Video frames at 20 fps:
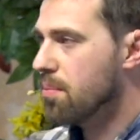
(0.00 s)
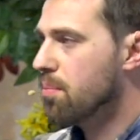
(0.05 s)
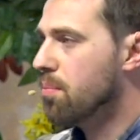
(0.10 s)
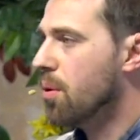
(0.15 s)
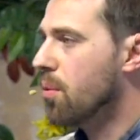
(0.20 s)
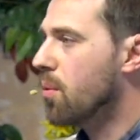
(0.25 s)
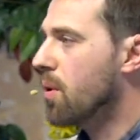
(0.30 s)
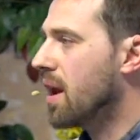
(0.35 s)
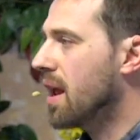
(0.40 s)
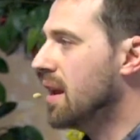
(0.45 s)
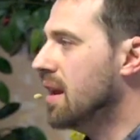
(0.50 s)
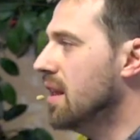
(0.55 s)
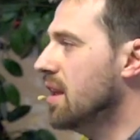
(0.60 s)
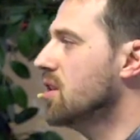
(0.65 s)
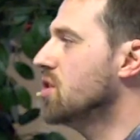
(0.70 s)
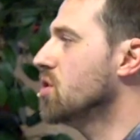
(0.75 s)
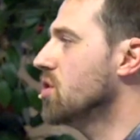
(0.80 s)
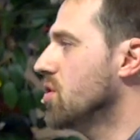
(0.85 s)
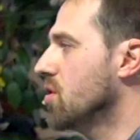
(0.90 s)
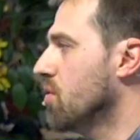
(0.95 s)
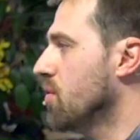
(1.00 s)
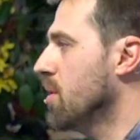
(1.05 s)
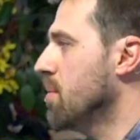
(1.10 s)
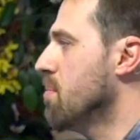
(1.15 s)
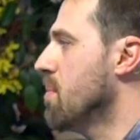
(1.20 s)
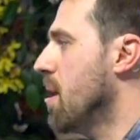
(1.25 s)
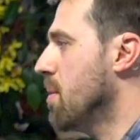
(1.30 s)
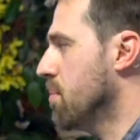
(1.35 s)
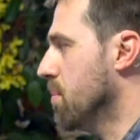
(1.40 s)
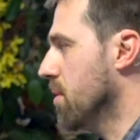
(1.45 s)
But what I need you to
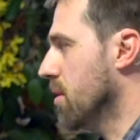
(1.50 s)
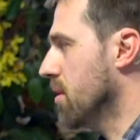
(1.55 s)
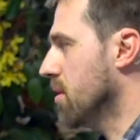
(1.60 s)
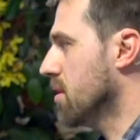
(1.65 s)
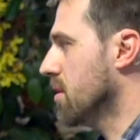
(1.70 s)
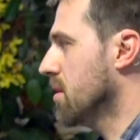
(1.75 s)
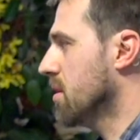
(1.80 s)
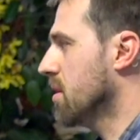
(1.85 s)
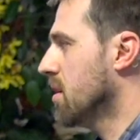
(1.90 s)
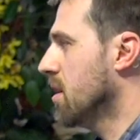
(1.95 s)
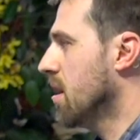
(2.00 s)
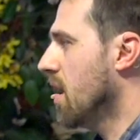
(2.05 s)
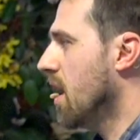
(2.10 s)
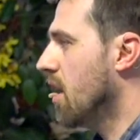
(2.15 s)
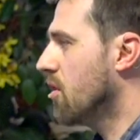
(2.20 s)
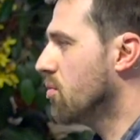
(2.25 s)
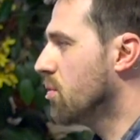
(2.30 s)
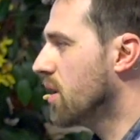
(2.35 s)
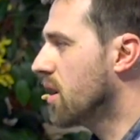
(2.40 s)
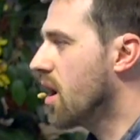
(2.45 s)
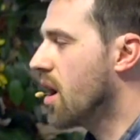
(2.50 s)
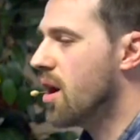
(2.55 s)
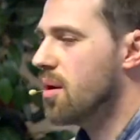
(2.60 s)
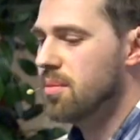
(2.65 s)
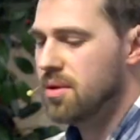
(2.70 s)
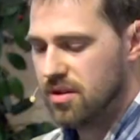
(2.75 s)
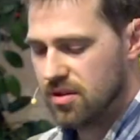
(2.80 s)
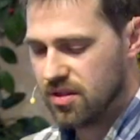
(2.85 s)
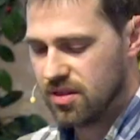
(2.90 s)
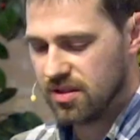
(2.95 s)
remember as we
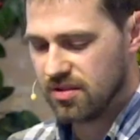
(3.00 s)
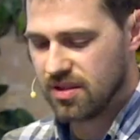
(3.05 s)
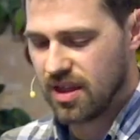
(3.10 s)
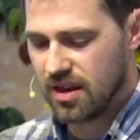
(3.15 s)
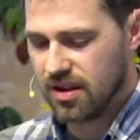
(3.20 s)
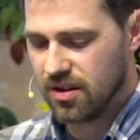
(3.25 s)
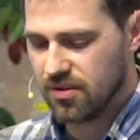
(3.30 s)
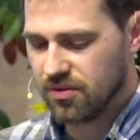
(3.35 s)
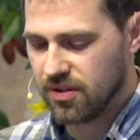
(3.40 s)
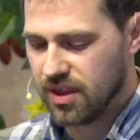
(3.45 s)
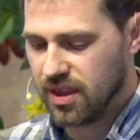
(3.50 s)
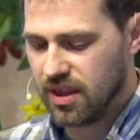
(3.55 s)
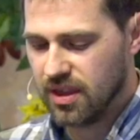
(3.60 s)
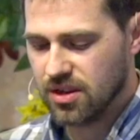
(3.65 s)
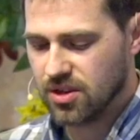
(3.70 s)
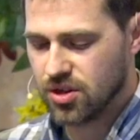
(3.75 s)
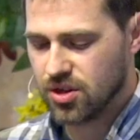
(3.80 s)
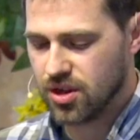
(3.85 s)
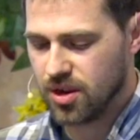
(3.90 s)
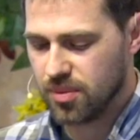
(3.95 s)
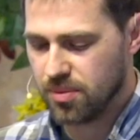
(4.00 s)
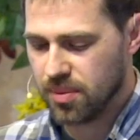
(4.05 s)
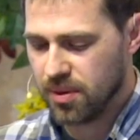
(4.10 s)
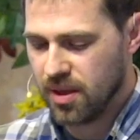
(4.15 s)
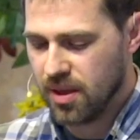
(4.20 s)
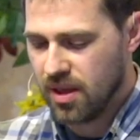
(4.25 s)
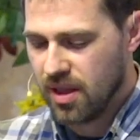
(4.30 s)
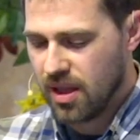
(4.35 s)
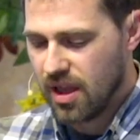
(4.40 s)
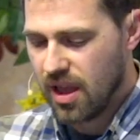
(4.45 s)
come into this idea of kingship,